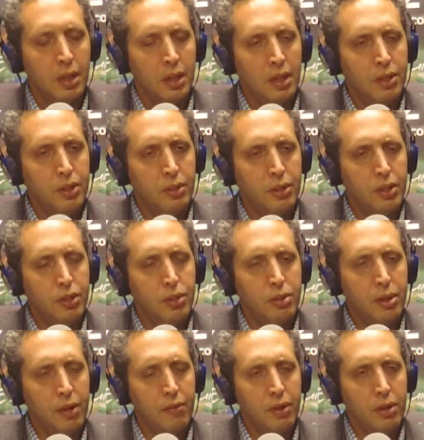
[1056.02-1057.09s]
So did
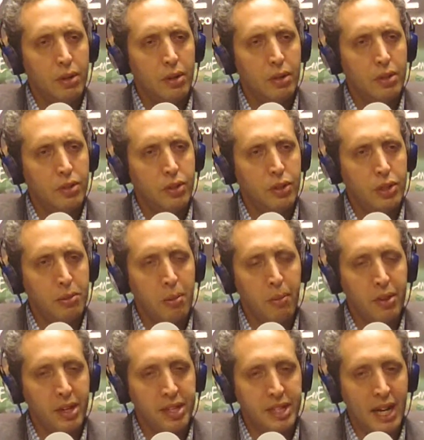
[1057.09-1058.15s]
you ever just come up
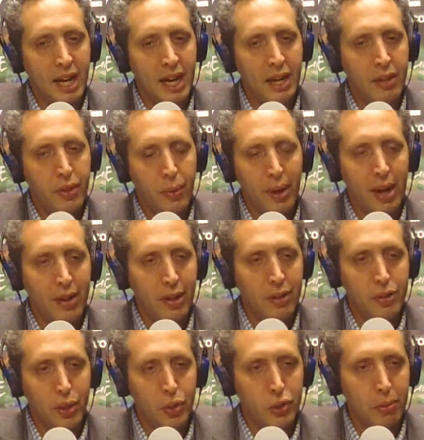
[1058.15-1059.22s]
with a design, throw it out on
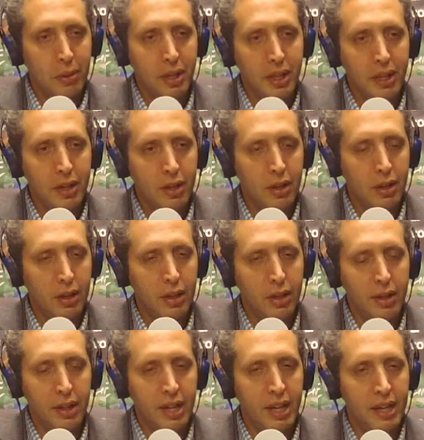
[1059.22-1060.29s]
social media or on the
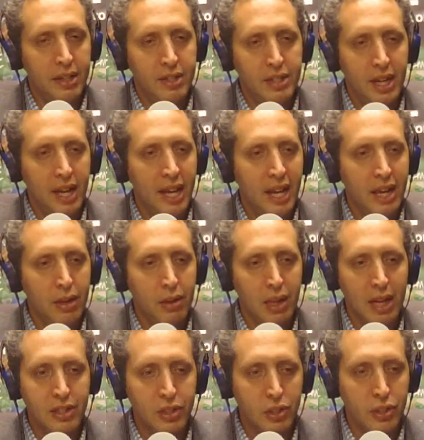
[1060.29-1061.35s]
internet and say, hey, who
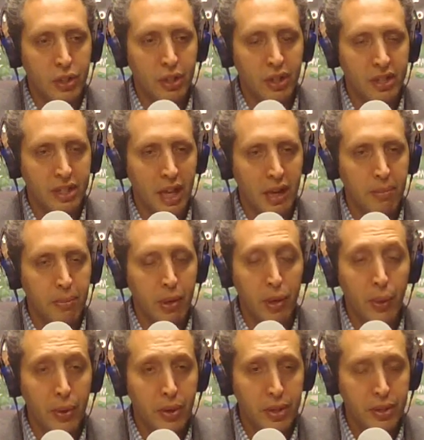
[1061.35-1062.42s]
likes this shirt, and take
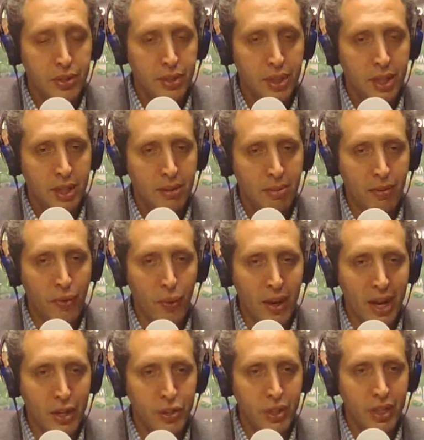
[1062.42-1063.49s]
pre-orders before
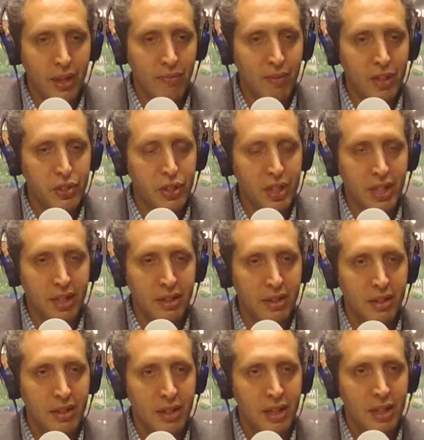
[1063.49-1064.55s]
you actually invested
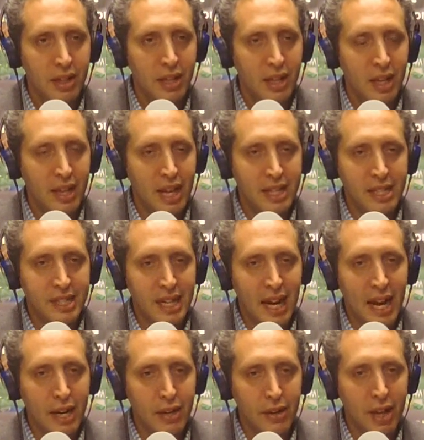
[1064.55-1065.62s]
in that
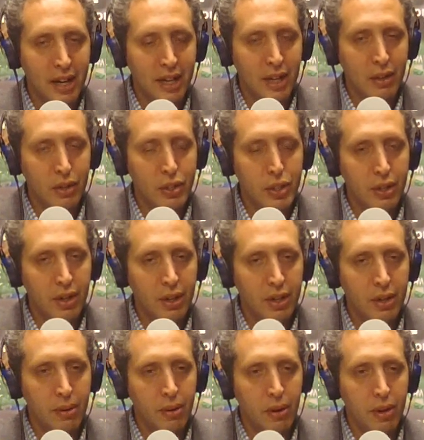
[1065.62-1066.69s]
design or that color shirt?
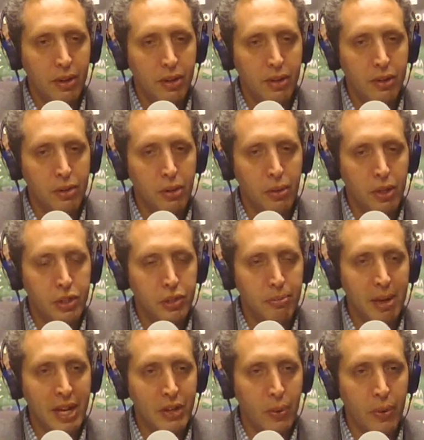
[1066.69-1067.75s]
Or you always
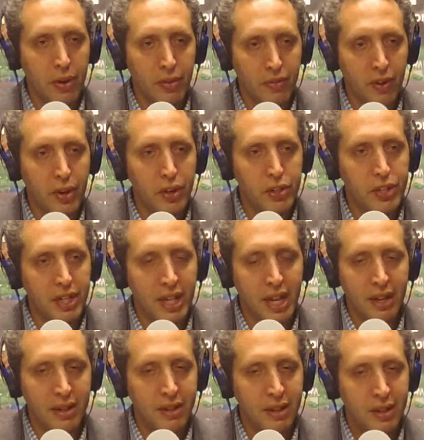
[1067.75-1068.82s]
made to order first and
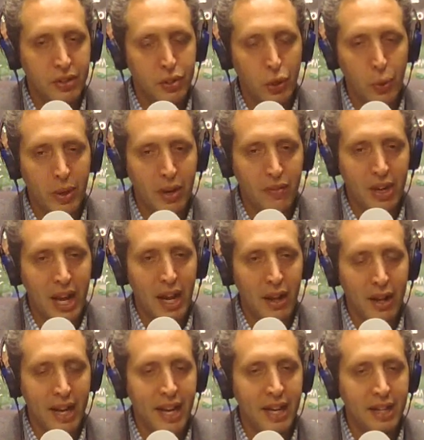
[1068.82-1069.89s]
then sold whatever you had
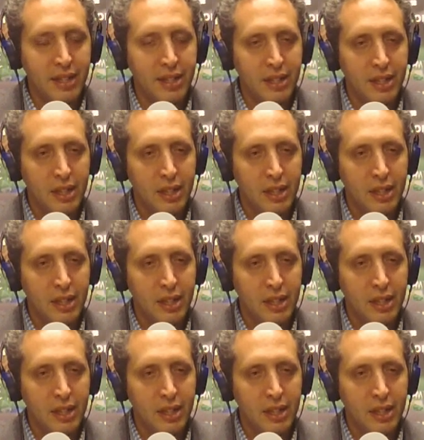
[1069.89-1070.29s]
on hand?